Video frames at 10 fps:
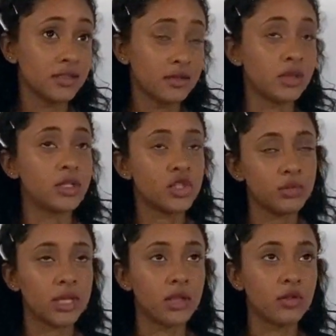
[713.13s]
Well, it should
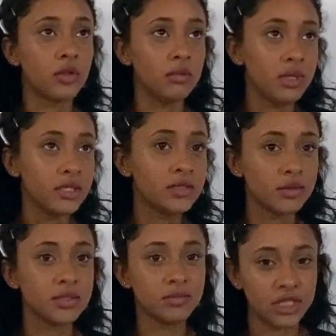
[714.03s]
be alcohol-based,
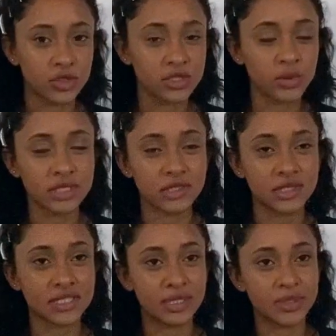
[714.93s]
but make sure it's
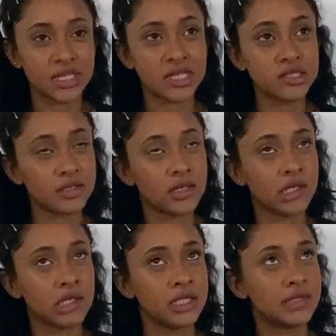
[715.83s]
60%, and
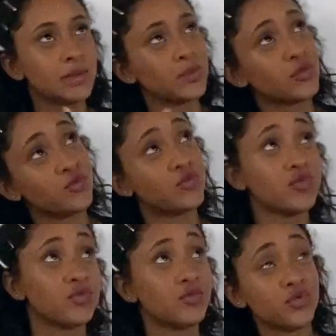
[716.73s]

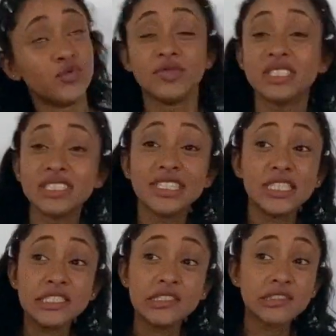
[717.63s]
I think that's it.